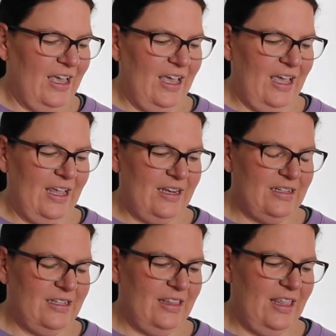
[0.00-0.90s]

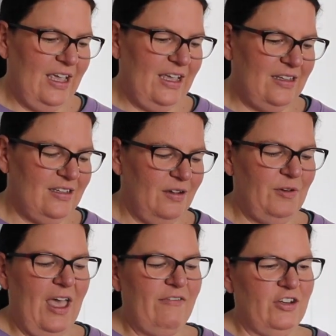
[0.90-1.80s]
And these
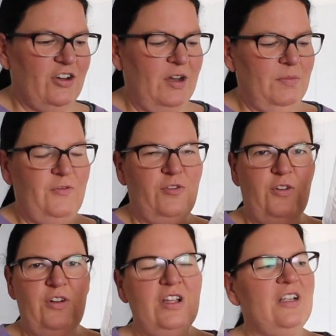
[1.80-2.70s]
we haven't tried
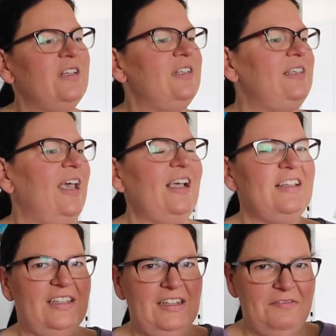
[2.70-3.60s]
before,
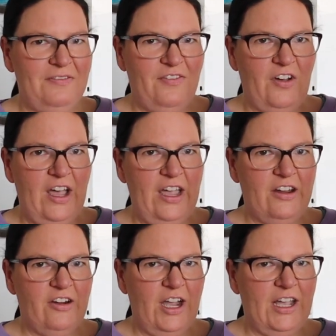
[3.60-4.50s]
Texan
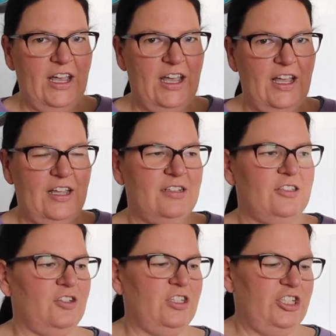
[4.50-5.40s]
firecracker
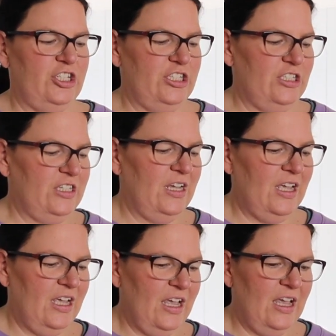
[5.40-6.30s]
sausages.
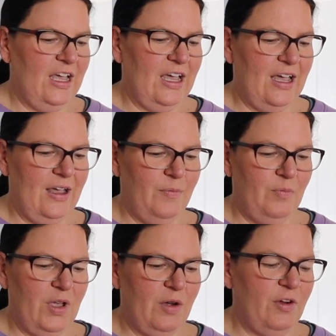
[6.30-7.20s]

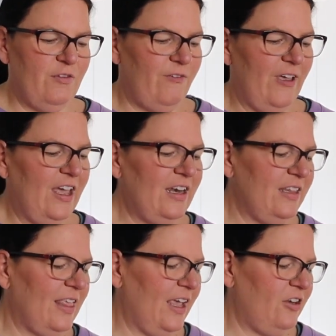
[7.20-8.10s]
We
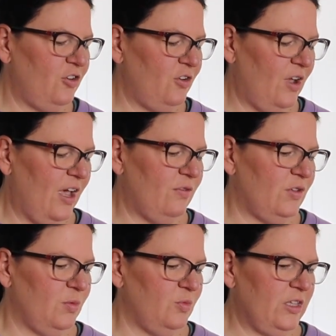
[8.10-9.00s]
found they do have
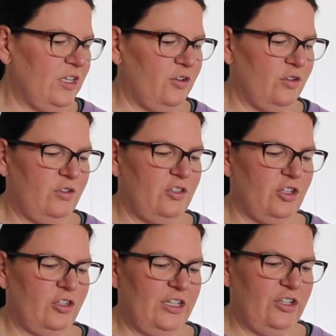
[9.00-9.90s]
some really good
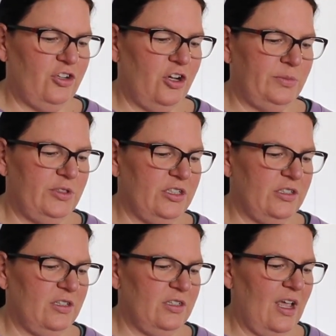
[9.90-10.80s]
sausage
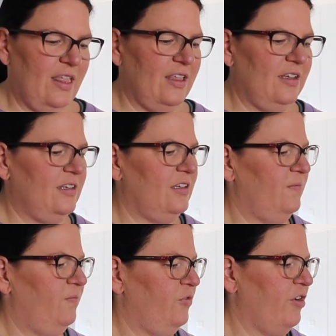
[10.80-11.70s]
options at this
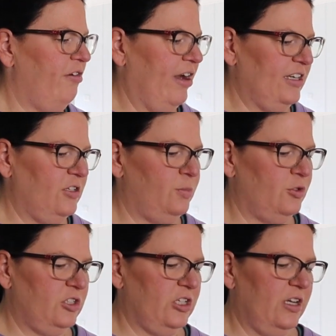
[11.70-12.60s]
free-range
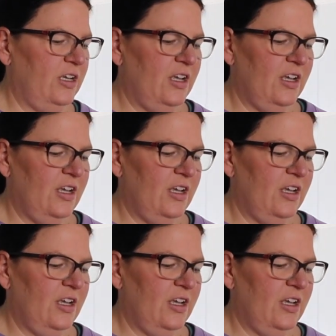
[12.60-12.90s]
butcher.